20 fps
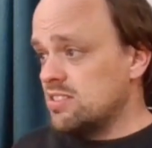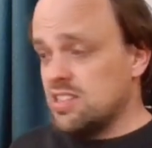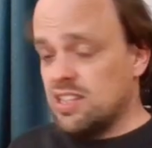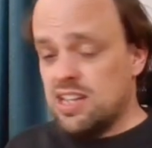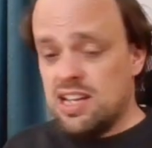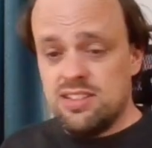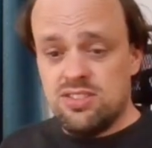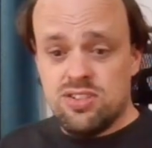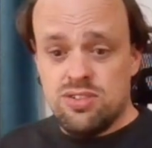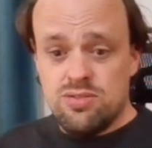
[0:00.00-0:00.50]
So
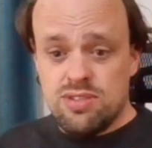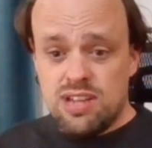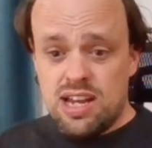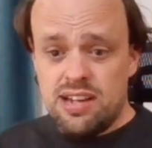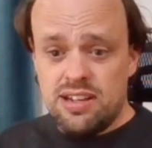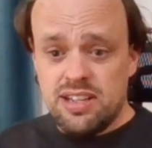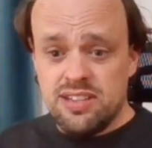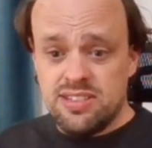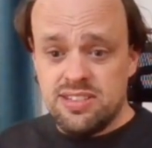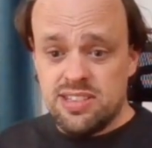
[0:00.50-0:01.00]
let's do
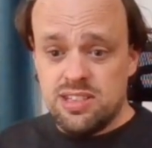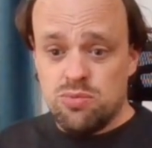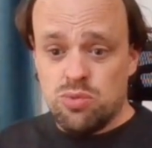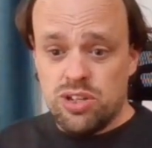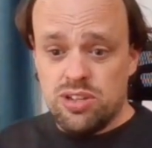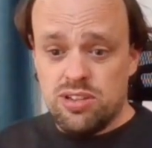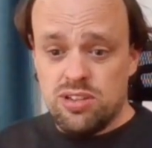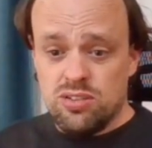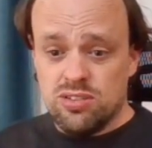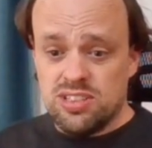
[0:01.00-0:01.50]
that and see
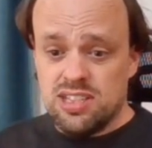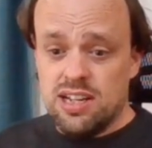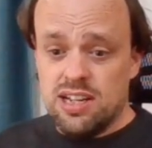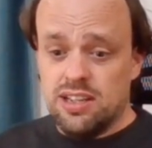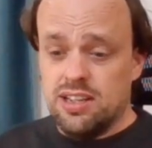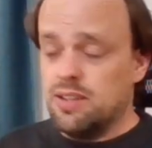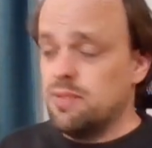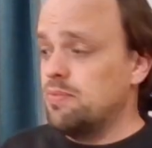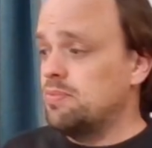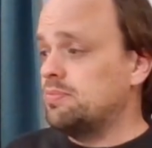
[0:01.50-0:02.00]
what it looks
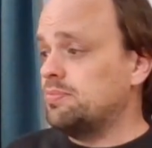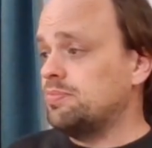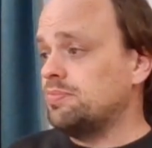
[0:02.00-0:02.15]
like.